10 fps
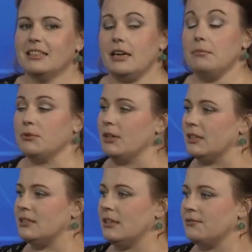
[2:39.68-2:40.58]
can be really
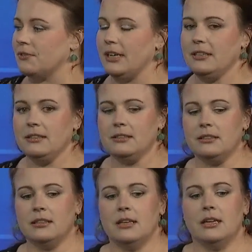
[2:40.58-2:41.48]
tough, right?
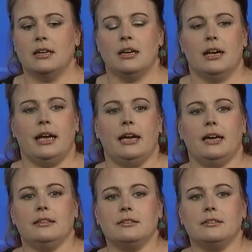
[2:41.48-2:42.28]
And